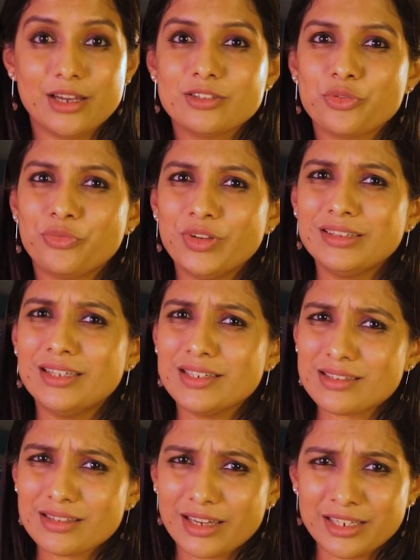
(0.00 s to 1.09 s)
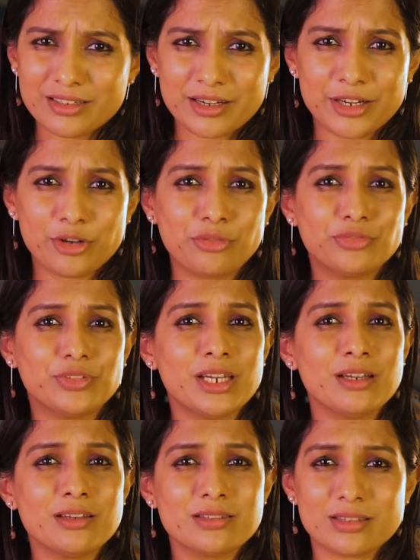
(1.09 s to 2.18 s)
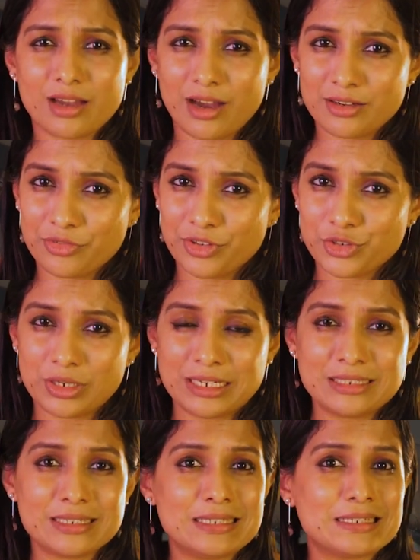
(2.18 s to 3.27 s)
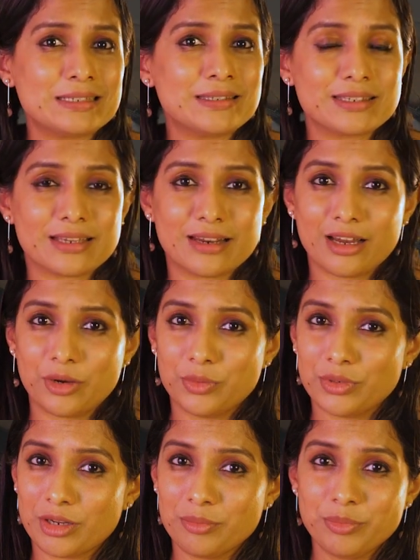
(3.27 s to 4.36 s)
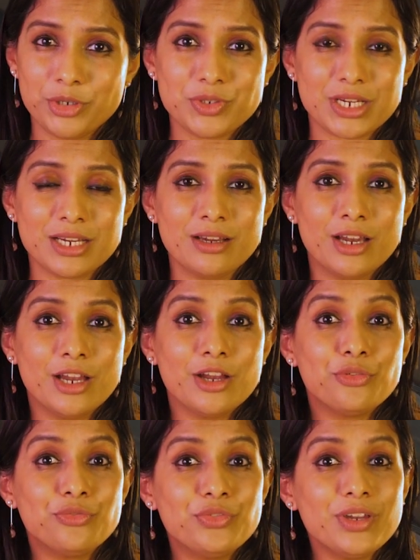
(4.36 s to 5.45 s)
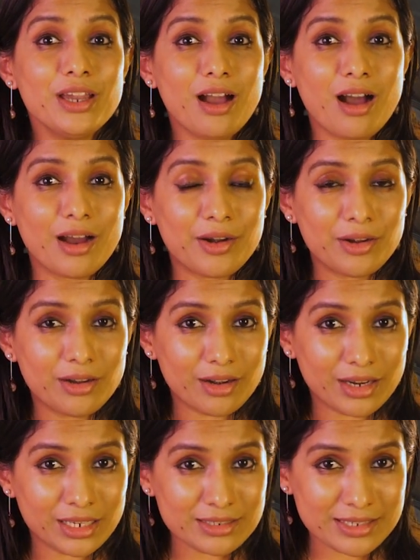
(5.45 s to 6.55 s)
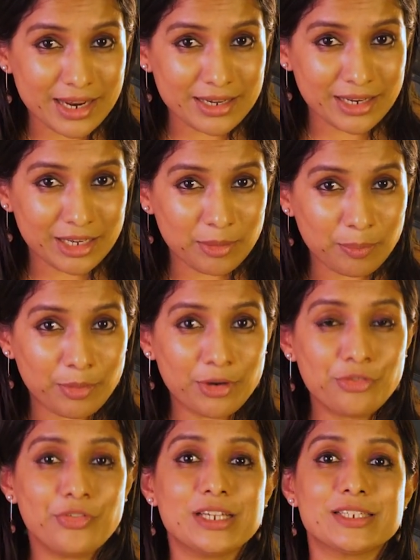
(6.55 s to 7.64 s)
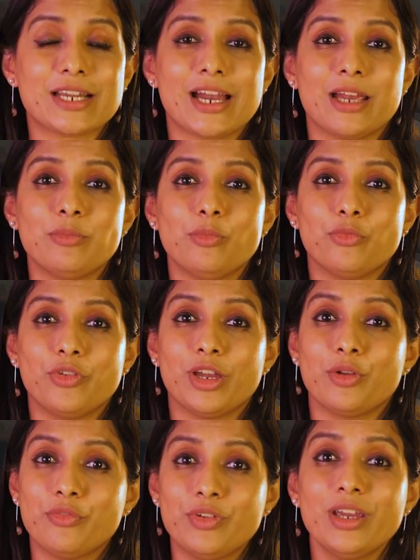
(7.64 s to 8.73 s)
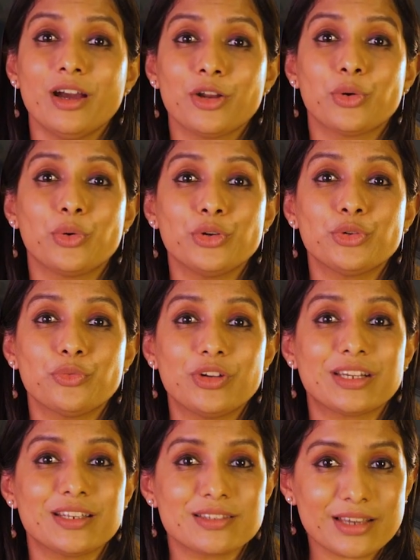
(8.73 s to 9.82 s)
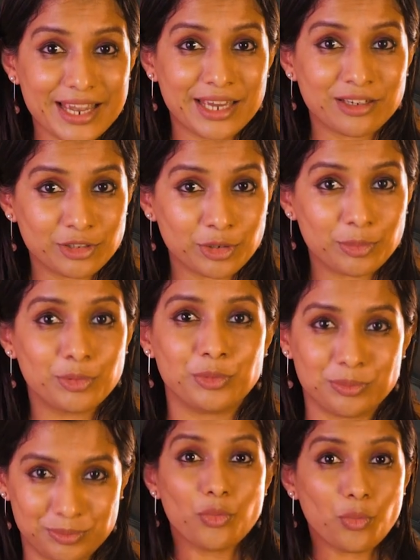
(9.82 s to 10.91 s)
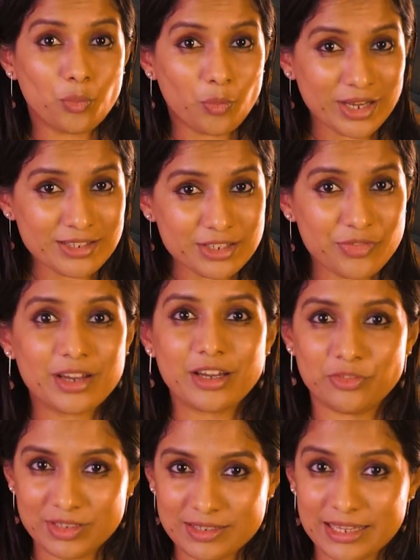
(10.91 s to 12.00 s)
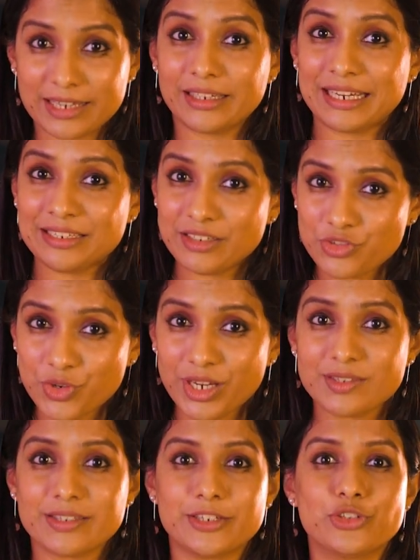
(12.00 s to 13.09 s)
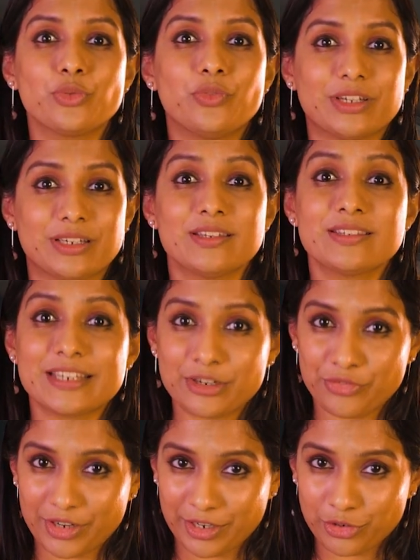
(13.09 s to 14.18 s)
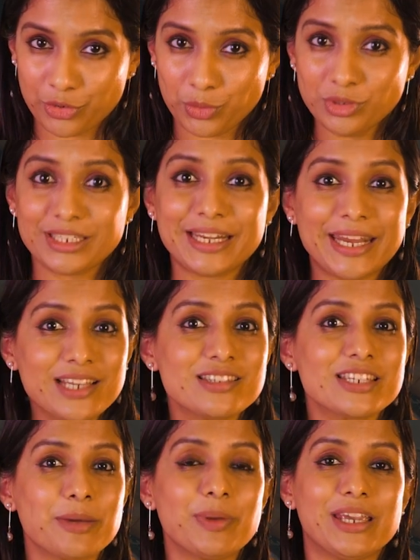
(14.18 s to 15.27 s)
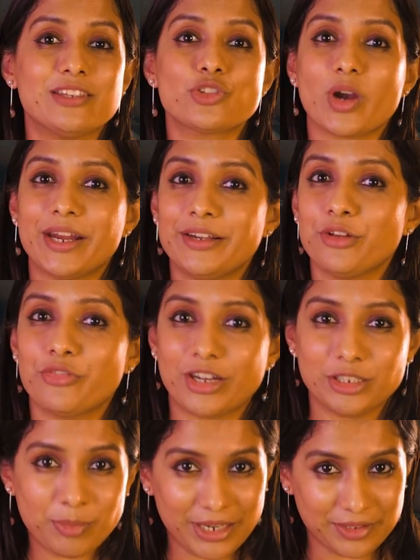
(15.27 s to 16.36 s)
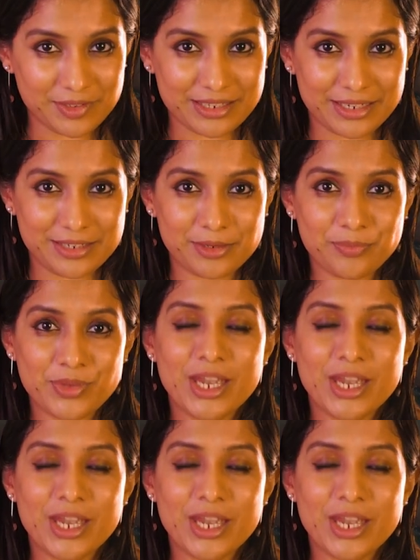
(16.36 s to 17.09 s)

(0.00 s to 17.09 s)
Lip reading: So with this Internet of Things, artificial intelligence, cloud computing, we are standing in a perfect time where we are going to witness another boom. Once we are convinced that the industry is set to witness significant growth, the next step is to identify the players in it.